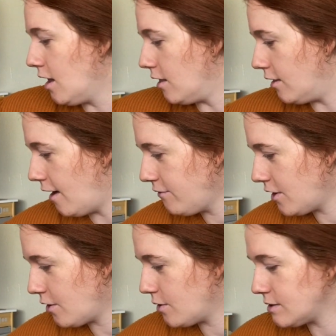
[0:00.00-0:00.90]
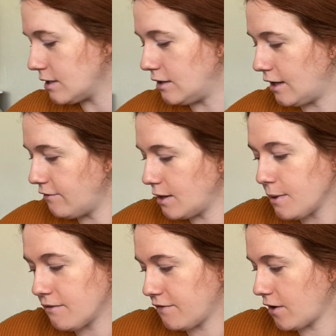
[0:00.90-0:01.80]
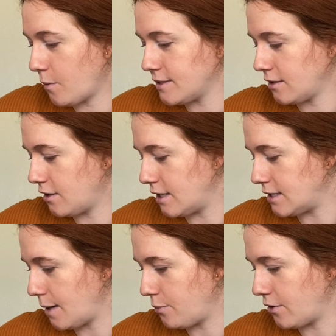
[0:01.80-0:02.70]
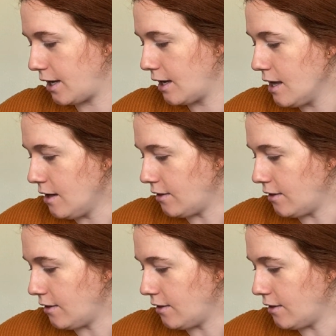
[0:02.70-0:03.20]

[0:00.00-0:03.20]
Love those. Love them even if I wasn't cloth diapering.